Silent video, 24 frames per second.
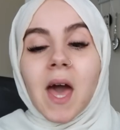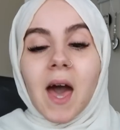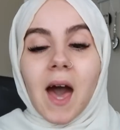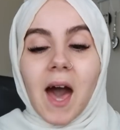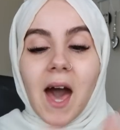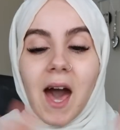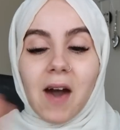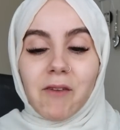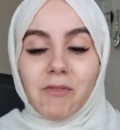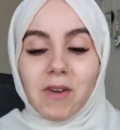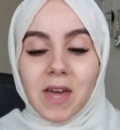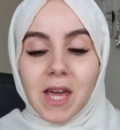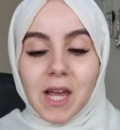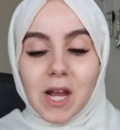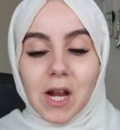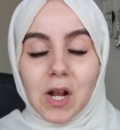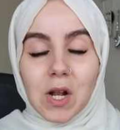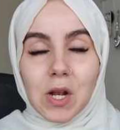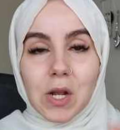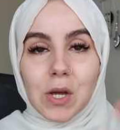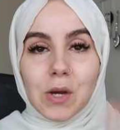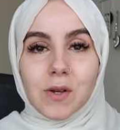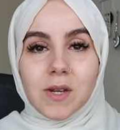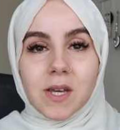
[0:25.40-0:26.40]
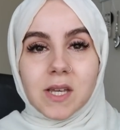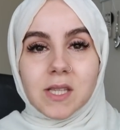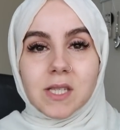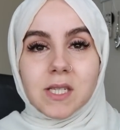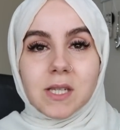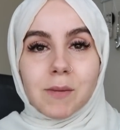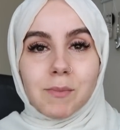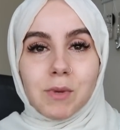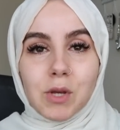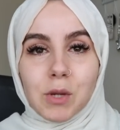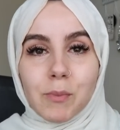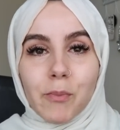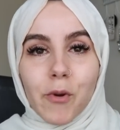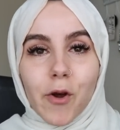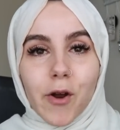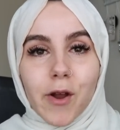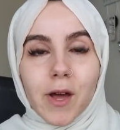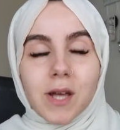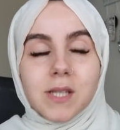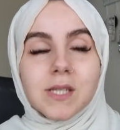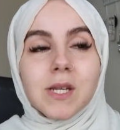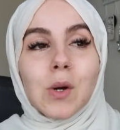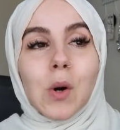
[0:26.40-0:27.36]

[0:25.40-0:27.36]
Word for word: I have included some new products,